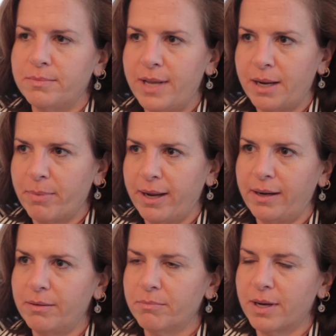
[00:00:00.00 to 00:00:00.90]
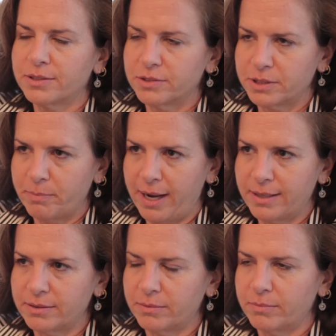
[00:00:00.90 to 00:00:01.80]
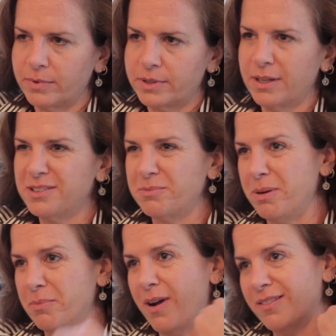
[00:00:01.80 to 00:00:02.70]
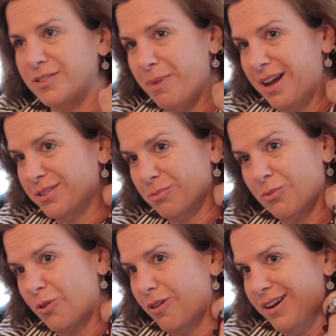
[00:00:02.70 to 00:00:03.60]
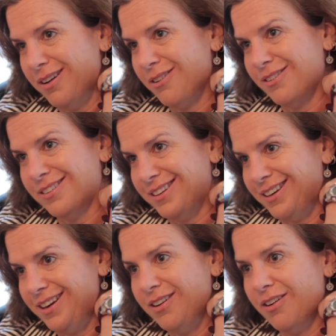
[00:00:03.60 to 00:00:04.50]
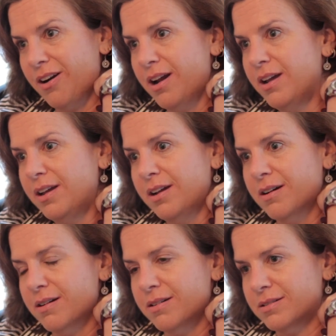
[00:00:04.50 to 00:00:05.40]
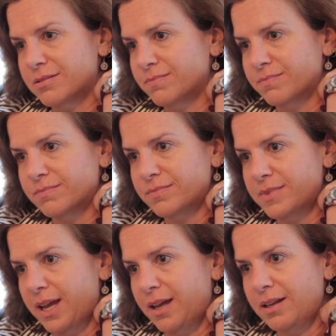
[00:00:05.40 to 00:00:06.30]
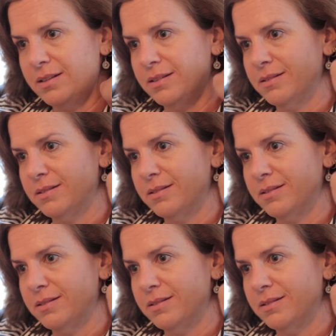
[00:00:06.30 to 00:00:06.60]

Neck pain, muscle spasm. Tons of people have spasm right around in here that